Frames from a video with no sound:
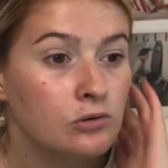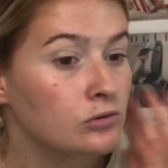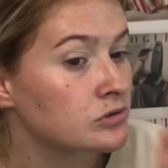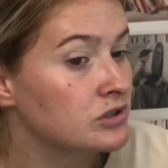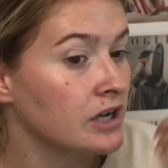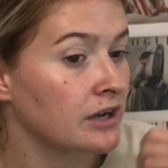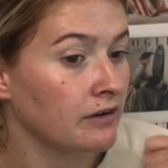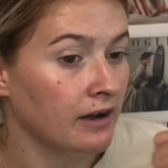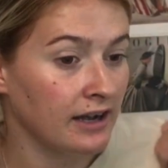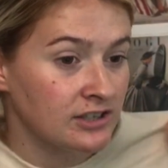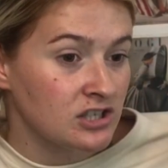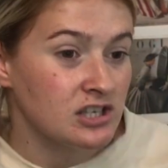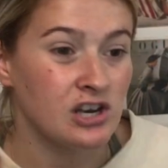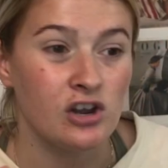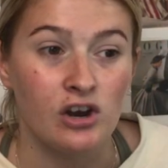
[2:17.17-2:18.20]
Also, I
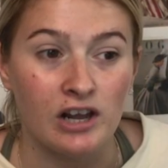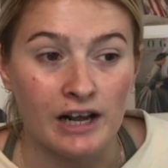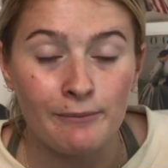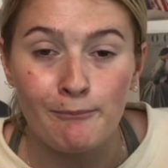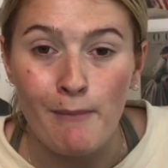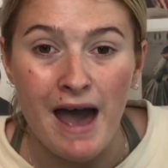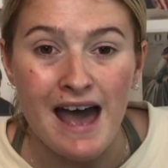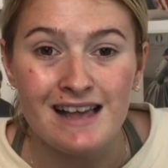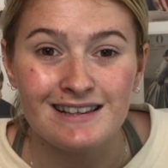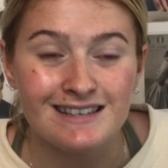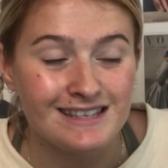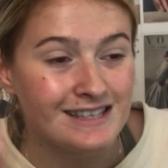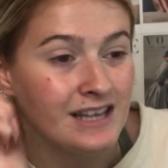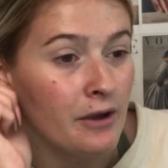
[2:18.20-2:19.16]
just look like a mess,